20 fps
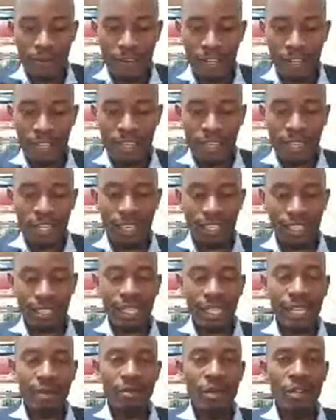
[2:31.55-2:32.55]
Last
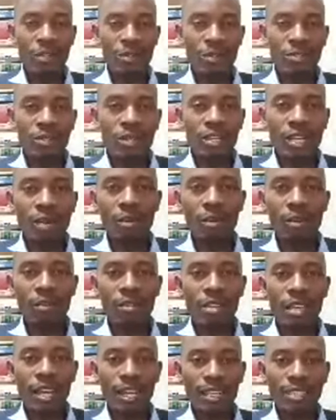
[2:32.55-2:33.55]
time I was talking about the
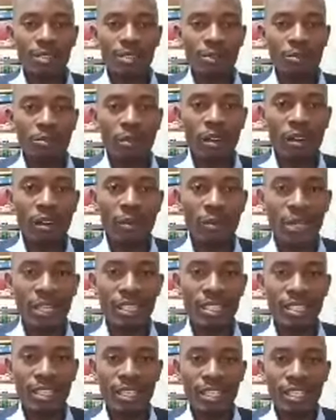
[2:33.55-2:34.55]
Acts of Parliament.
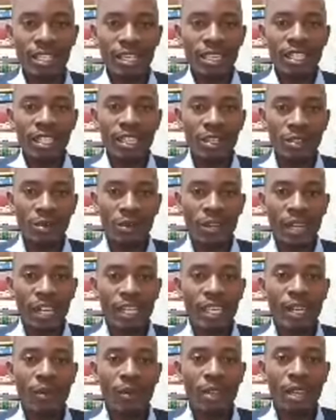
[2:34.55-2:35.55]
In Uganda
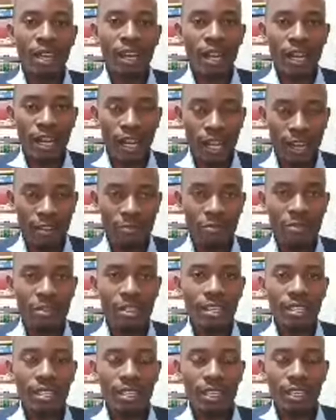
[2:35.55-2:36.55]
we are
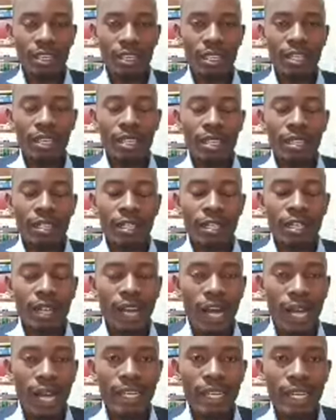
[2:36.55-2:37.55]
having
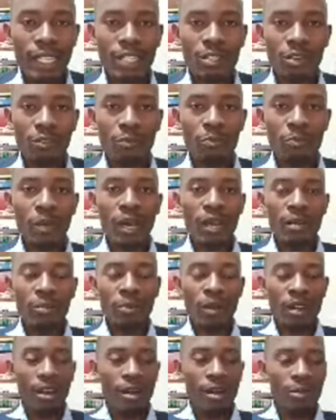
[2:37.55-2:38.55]
an Act of
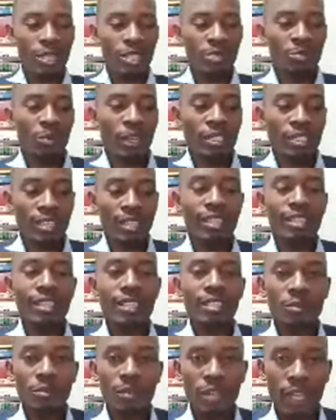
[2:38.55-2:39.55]
Parliament pertaining to
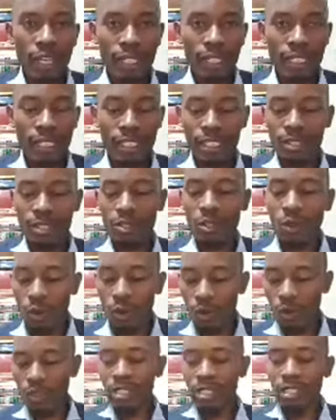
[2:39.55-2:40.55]
that. It is
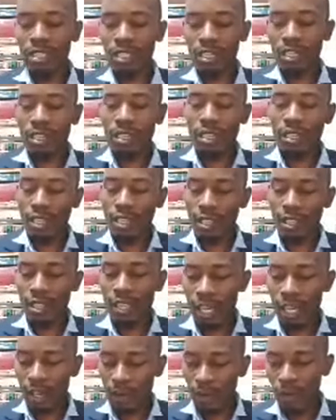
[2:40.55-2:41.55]
called
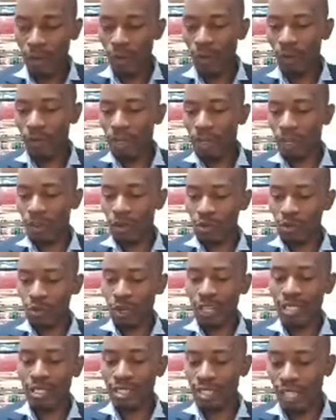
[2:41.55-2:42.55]
the
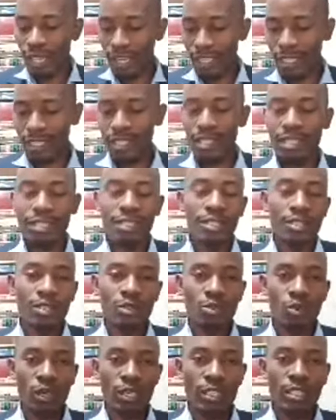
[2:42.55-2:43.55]
Contracts Act
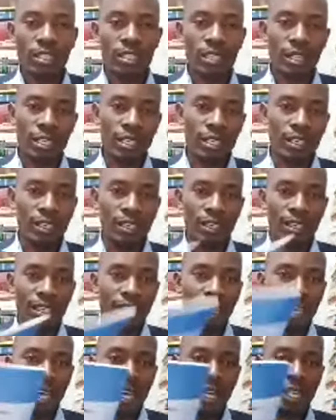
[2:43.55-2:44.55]
2010.
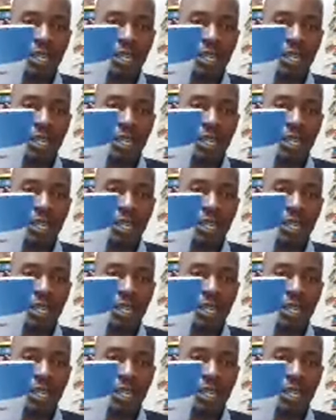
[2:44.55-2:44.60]
And I'm